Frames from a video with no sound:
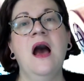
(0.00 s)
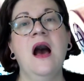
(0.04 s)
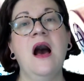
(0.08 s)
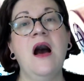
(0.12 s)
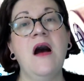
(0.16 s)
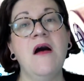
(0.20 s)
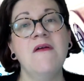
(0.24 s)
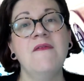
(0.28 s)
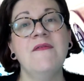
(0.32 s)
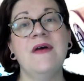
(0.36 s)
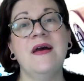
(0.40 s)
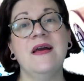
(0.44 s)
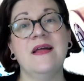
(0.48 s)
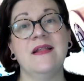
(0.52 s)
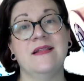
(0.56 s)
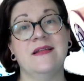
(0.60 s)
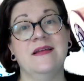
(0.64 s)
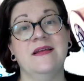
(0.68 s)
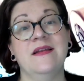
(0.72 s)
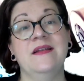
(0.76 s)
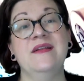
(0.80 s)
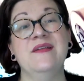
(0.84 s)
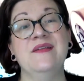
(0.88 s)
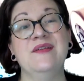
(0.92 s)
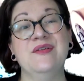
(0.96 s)
All
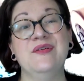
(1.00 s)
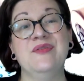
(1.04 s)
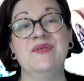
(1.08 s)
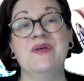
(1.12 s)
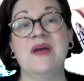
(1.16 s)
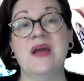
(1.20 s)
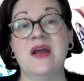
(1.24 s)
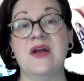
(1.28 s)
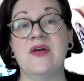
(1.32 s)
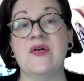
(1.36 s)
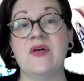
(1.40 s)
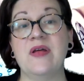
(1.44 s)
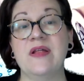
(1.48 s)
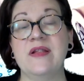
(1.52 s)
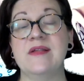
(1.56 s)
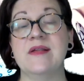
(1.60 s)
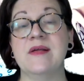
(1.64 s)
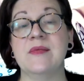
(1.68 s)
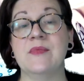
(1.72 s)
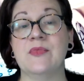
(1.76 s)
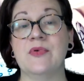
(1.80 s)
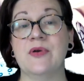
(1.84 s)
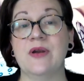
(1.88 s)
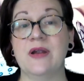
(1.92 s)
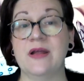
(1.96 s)
vaccines do carry
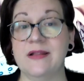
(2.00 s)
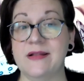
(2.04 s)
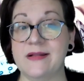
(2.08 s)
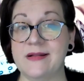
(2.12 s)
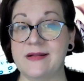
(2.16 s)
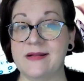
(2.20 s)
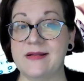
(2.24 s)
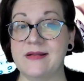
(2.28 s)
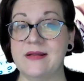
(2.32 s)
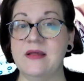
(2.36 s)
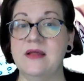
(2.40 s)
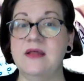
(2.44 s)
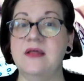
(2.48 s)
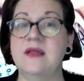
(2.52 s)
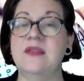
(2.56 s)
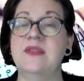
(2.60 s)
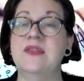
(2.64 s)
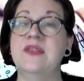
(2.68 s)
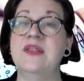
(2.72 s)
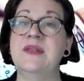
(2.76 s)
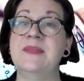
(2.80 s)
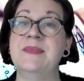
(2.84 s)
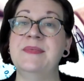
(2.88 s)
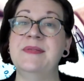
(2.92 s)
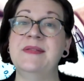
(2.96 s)
some risk.
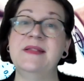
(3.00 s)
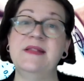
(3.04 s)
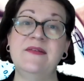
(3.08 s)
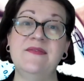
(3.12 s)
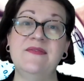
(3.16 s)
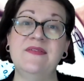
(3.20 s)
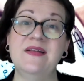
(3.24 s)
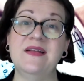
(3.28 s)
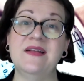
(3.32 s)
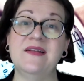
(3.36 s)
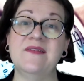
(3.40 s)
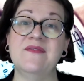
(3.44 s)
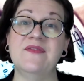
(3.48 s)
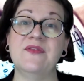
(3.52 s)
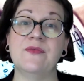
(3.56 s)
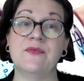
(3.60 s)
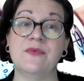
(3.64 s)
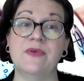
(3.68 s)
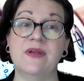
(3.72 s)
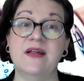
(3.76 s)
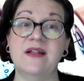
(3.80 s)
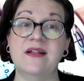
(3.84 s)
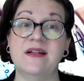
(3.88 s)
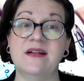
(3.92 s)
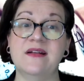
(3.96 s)
The specifics of the
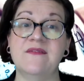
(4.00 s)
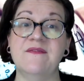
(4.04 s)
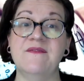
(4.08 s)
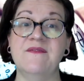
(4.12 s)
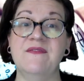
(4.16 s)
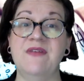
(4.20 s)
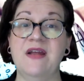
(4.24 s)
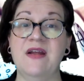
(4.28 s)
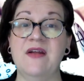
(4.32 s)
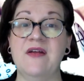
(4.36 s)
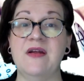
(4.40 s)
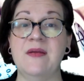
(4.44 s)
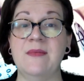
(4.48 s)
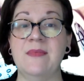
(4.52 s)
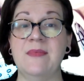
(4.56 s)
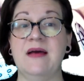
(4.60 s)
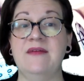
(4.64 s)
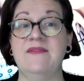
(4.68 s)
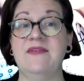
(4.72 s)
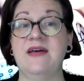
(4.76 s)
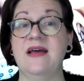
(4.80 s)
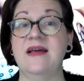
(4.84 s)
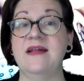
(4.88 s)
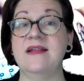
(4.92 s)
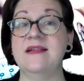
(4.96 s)
risk vary by
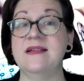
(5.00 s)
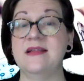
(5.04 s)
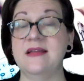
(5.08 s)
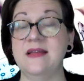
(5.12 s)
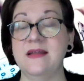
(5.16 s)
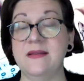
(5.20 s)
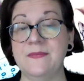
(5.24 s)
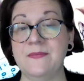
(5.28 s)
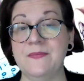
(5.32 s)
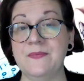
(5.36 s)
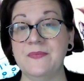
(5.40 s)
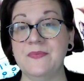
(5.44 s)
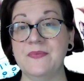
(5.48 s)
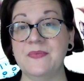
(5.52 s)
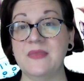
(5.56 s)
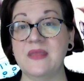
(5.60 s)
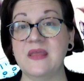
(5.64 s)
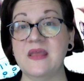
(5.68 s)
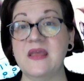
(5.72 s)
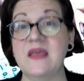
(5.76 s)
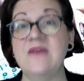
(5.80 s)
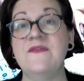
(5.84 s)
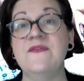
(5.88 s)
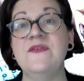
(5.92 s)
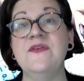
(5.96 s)
vaccine.
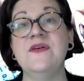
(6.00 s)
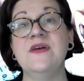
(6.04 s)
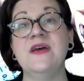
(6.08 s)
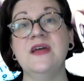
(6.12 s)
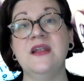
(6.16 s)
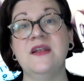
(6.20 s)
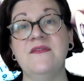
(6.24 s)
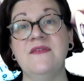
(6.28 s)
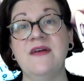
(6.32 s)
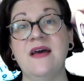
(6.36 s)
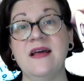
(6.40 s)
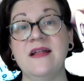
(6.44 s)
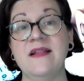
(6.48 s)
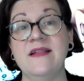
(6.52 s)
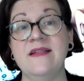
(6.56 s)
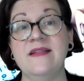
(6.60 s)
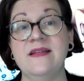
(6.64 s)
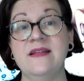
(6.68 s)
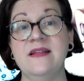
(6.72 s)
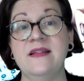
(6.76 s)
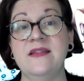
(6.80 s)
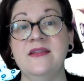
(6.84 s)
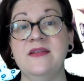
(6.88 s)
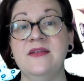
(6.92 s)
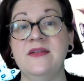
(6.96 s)
If you get a
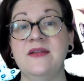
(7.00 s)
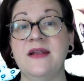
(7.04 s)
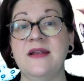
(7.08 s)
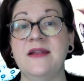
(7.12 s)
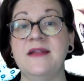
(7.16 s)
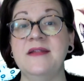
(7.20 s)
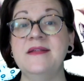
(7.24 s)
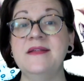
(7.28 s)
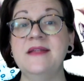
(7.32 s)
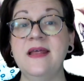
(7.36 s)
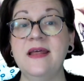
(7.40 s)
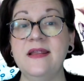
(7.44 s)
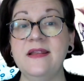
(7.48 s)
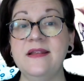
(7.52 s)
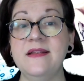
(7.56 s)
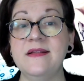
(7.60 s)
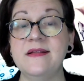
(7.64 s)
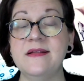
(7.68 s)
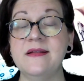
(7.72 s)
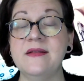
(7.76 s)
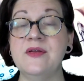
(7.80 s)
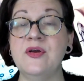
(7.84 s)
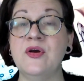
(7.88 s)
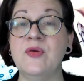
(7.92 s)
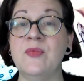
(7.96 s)
vaccine in the United
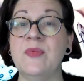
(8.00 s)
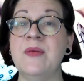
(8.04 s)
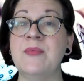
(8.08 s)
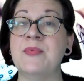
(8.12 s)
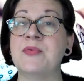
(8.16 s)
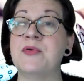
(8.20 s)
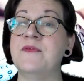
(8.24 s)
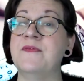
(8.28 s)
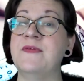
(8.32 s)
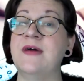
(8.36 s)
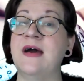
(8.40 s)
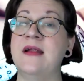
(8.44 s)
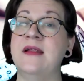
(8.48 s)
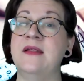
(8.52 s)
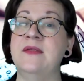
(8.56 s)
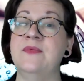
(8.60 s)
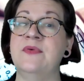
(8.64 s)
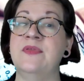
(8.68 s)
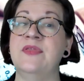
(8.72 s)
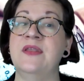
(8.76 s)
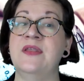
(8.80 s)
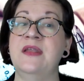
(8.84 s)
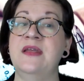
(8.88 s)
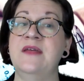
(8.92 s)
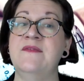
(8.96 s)
States, you'll be provided
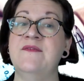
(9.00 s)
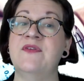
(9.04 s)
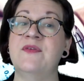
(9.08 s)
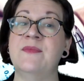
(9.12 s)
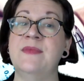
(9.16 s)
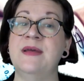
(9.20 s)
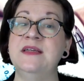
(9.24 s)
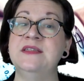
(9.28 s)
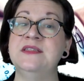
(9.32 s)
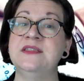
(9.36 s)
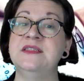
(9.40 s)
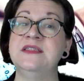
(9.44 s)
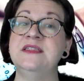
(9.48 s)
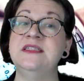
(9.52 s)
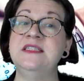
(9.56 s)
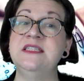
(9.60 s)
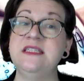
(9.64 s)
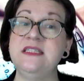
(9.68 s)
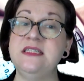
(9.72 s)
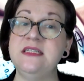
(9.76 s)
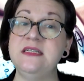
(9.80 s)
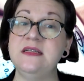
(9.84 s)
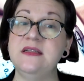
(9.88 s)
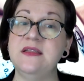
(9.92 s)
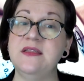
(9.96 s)
with an information
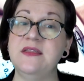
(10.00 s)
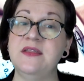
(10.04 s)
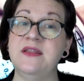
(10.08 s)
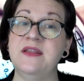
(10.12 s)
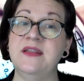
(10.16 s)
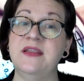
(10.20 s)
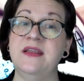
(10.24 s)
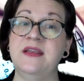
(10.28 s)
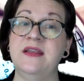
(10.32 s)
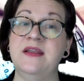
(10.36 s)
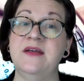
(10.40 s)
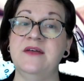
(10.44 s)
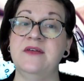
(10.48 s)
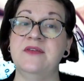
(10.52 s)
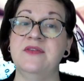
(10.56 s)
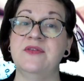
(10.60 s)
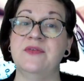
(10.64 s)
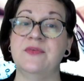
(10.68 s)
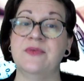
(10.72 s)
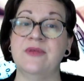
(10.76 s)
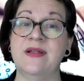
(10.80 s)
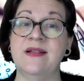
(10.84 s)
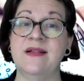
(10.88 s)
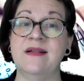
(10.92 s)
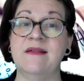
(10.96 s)
sheet that details the
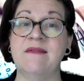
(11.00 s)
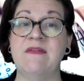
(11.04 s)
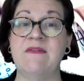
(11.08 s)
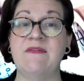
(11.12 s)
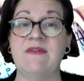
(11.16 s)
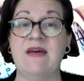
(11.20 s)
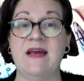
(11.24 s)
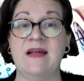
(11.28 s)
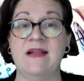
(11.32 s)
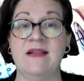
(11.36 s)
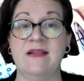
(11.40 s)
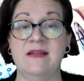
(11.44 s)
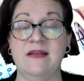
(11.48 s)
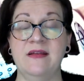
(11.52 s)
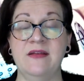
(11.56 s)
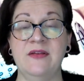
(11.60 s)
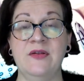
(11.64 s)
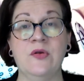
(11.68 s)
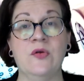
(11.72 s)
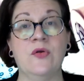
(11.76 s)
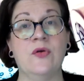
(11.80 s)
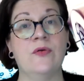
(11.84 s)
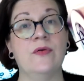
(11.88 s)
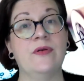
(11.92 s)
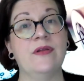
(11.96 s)
risk for the vaccine
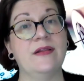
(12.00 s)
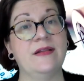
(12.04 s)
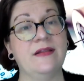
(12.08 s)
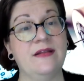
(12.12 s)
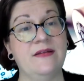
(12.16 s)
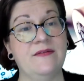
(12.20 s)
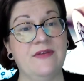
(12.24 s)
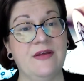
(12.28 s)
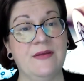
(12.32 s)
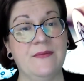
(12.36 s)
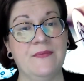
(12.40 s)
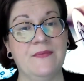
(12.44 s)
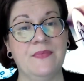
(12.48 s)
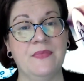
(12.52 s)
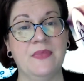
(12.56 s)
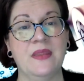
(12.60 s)
you're receiving.